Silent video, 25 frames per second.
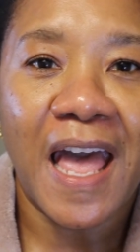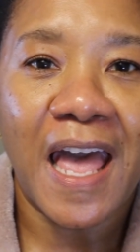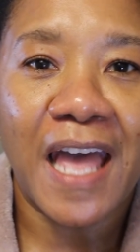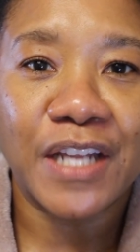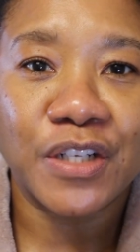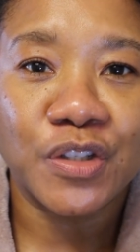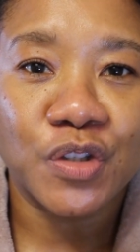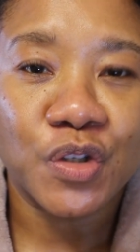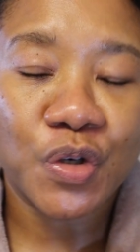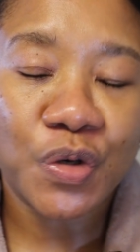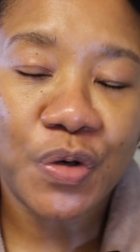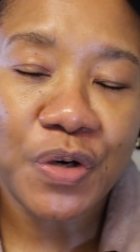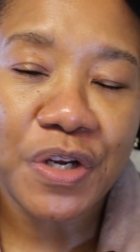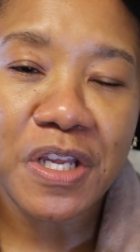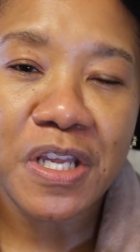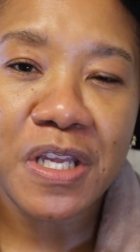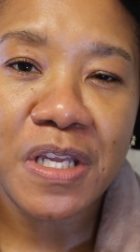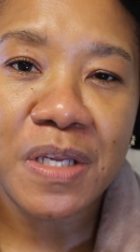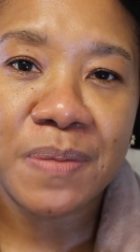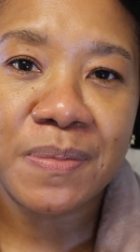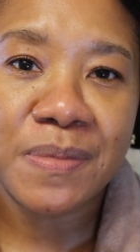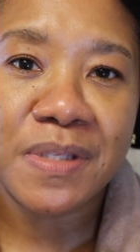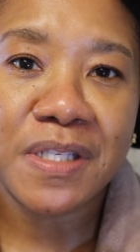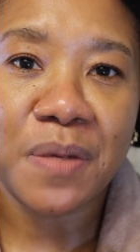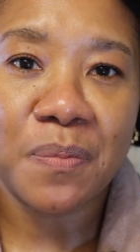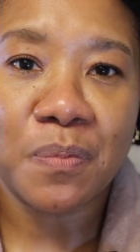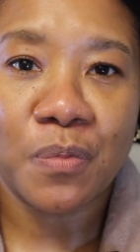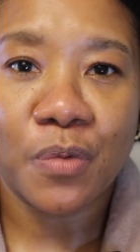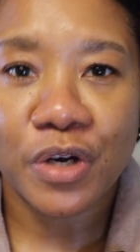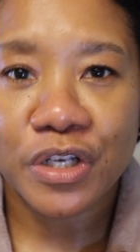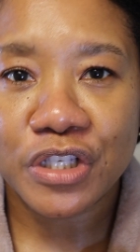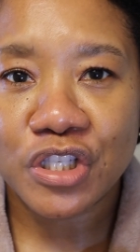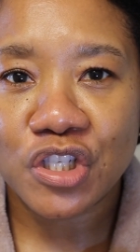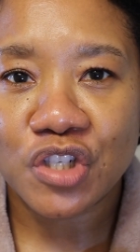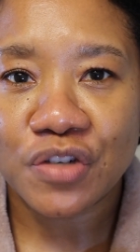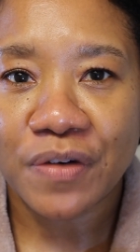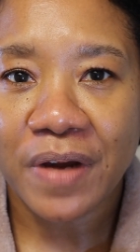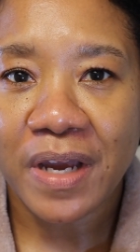and creams and
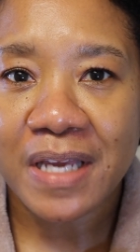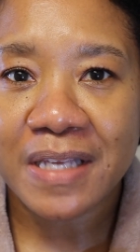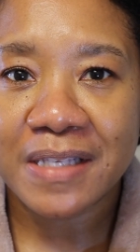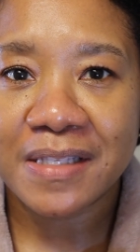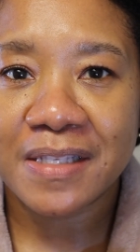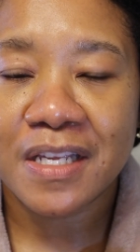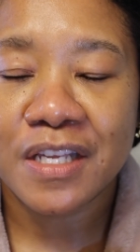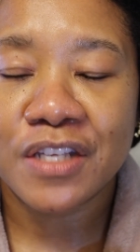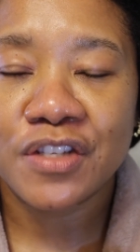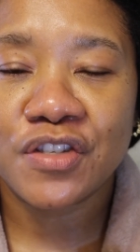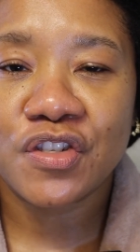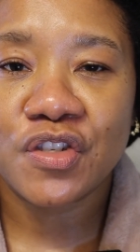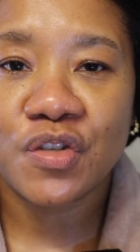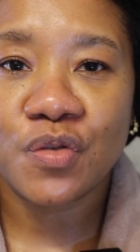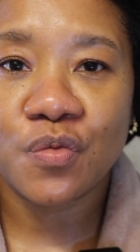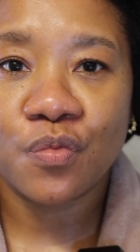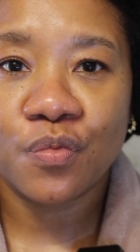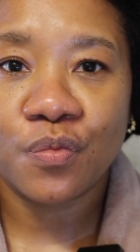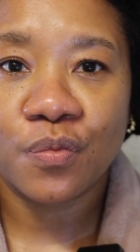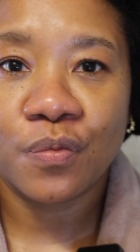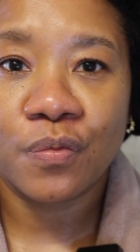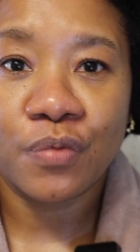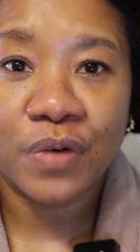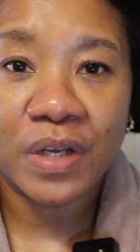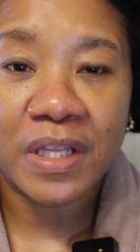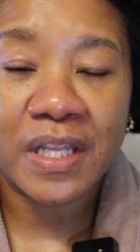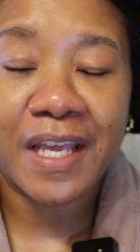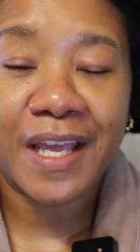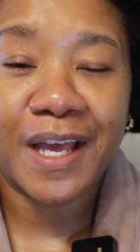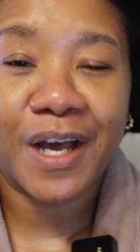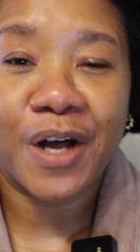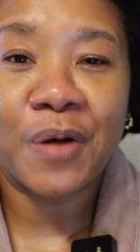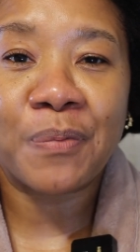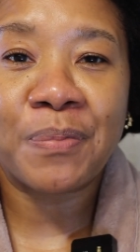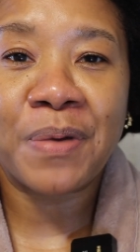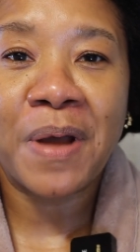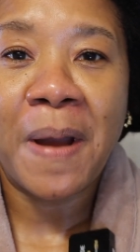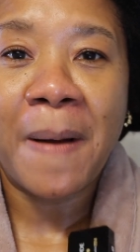moisturizers to really
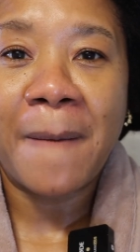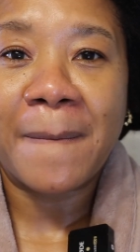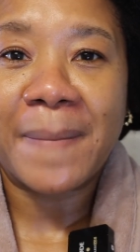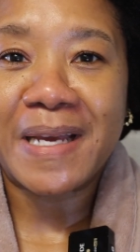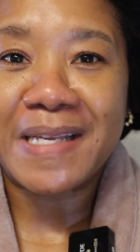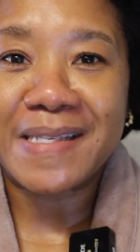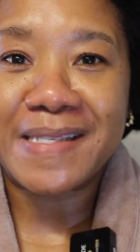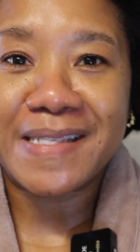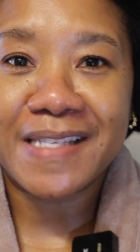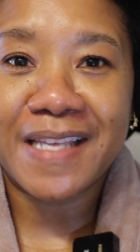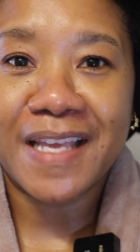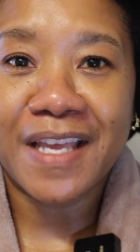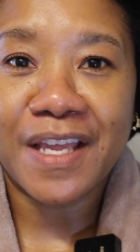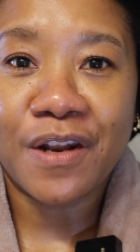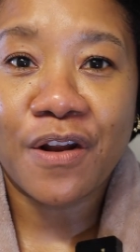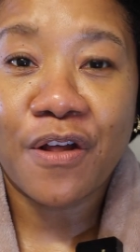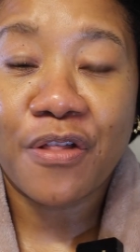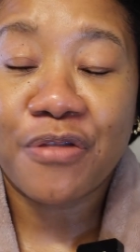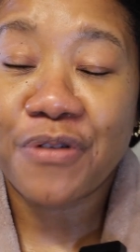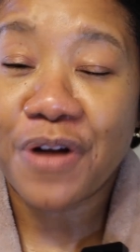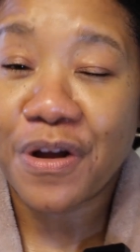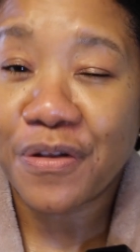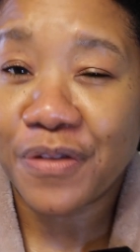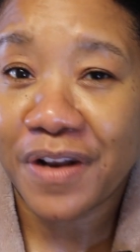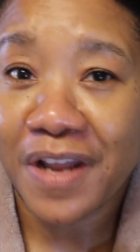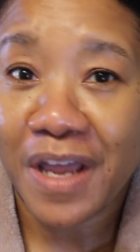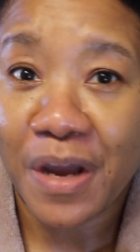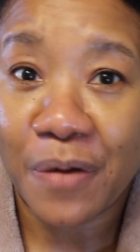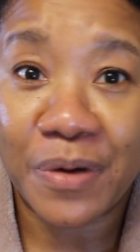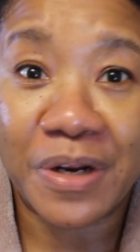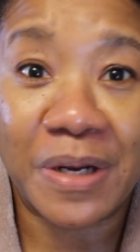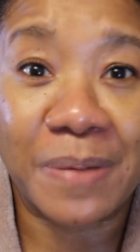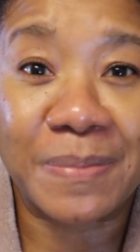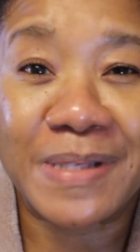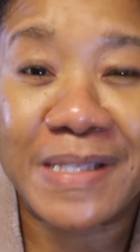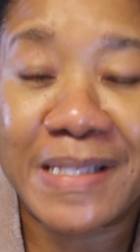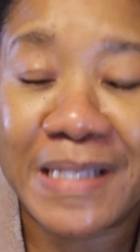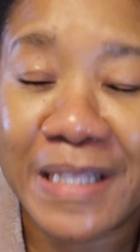help my skin throughout the night when
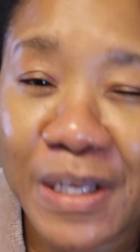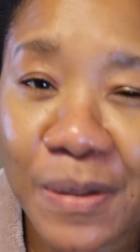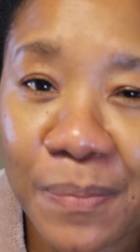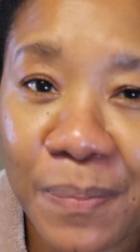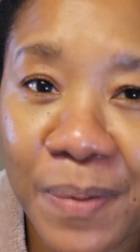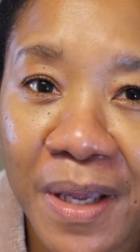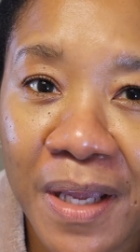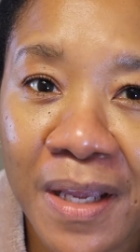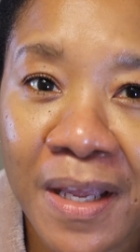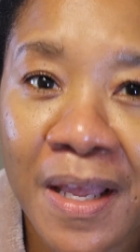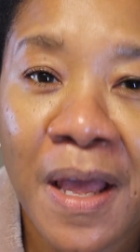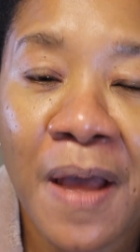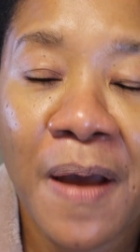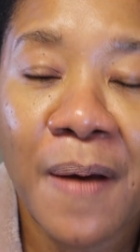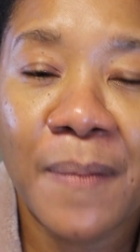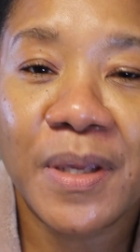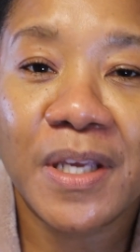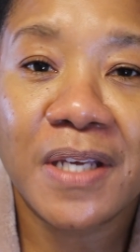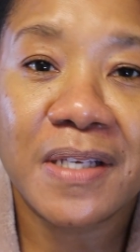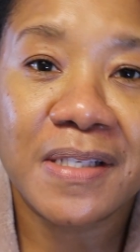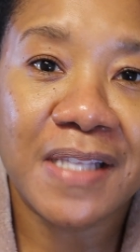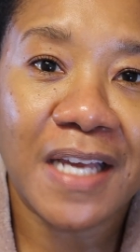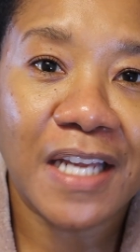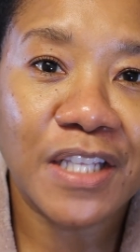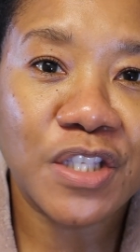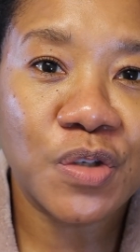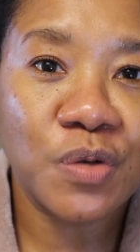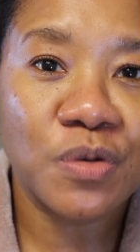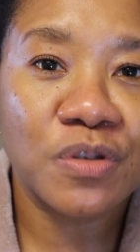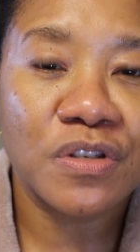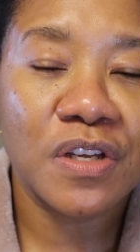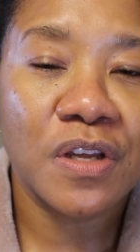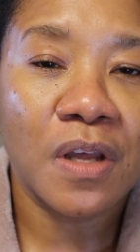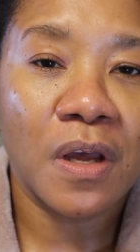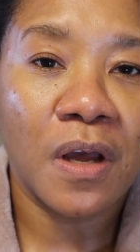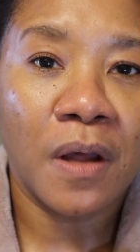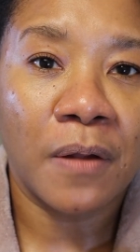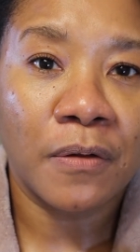I'm sleeping, because that's
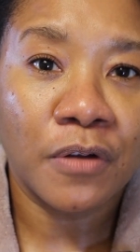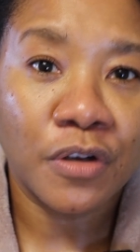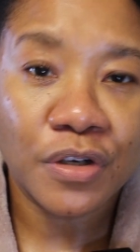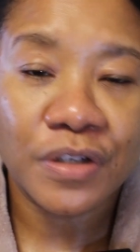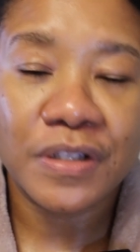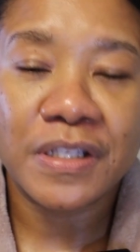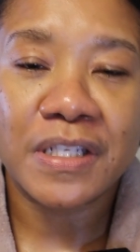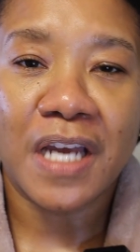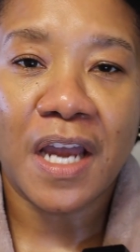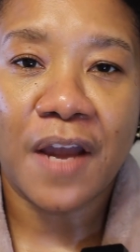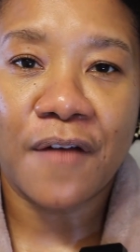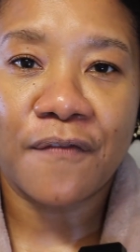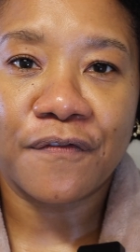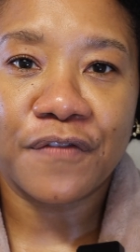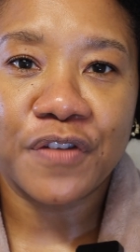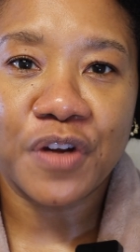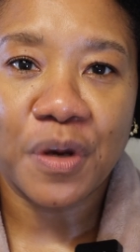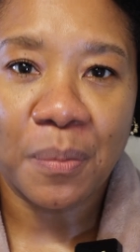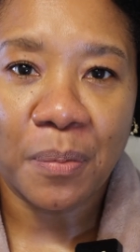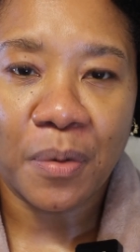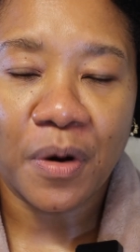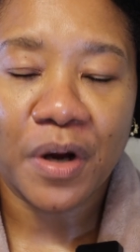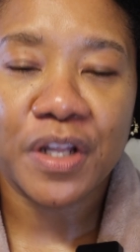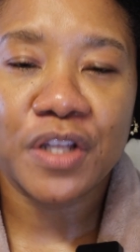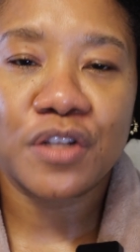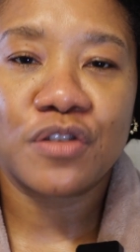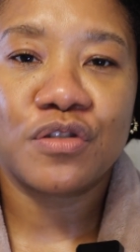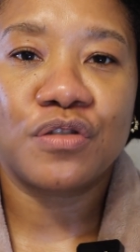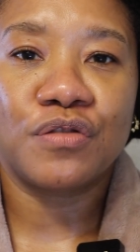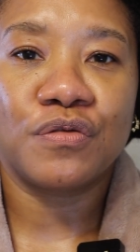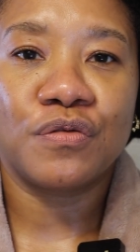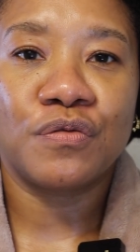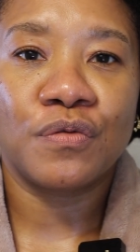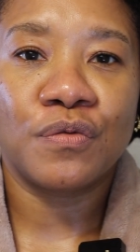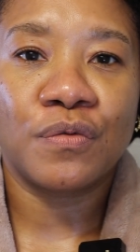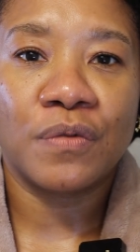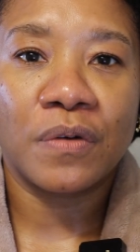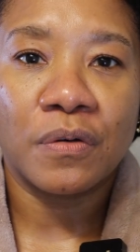usually a good time for your body
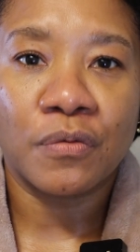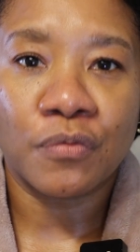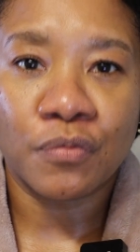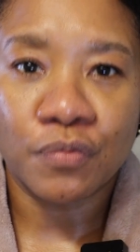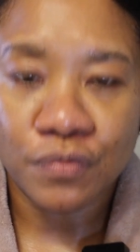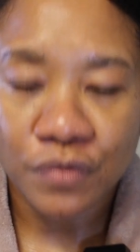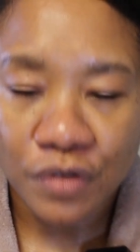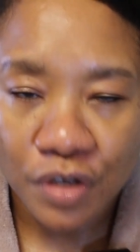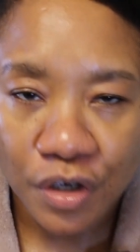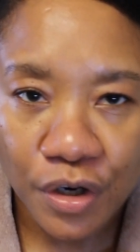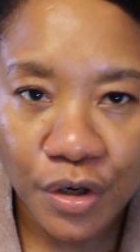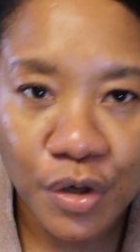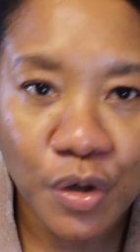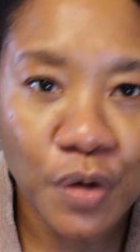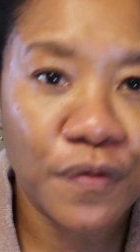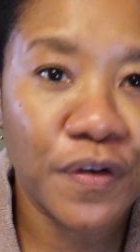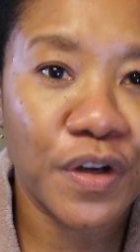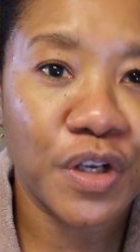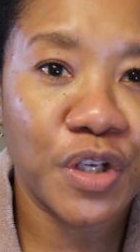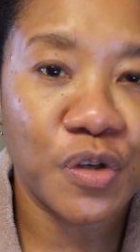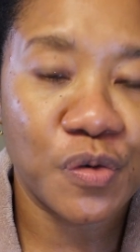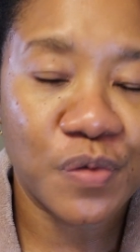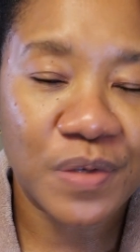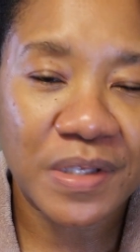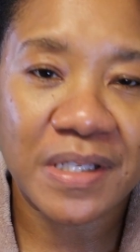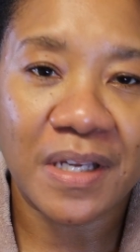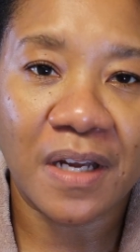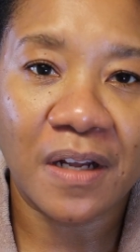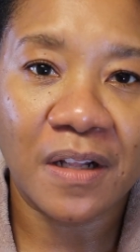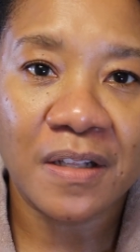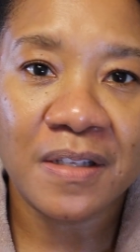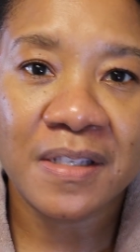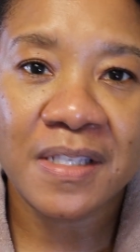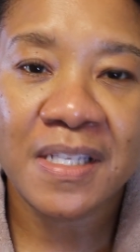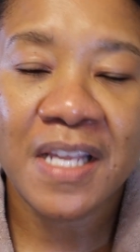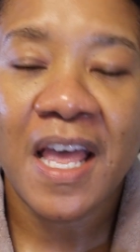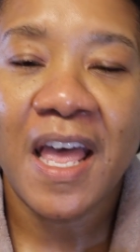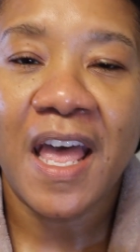to turn over new
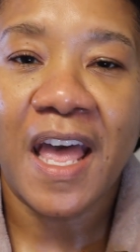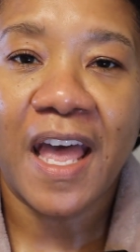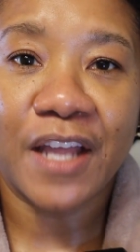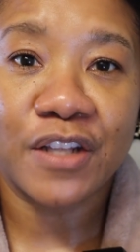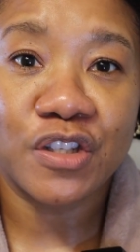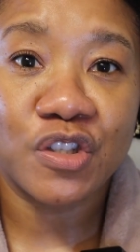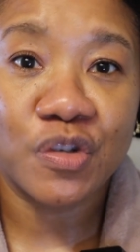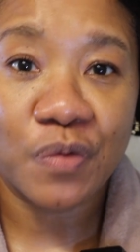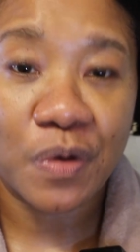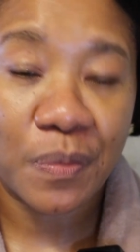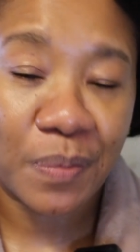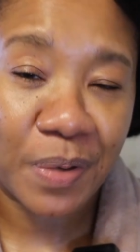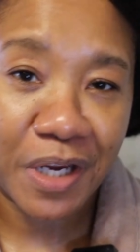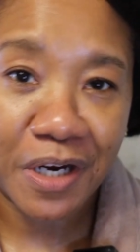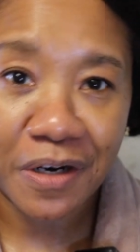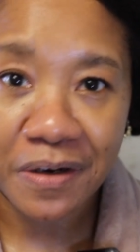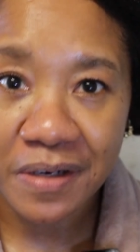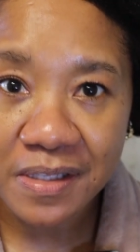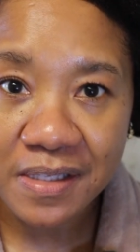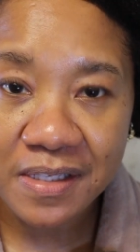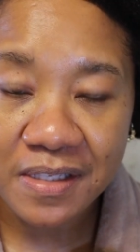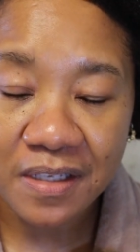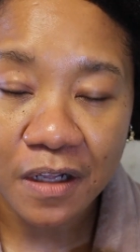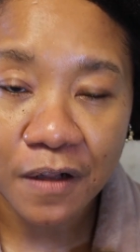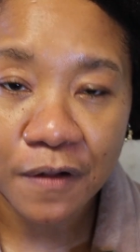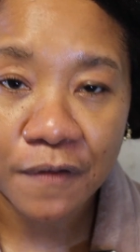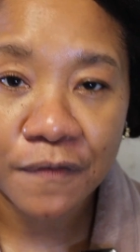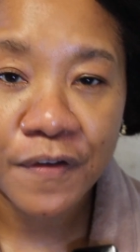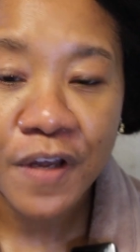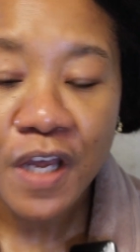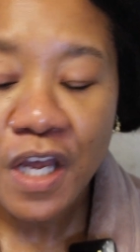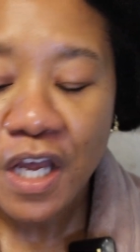cells and to repair itself.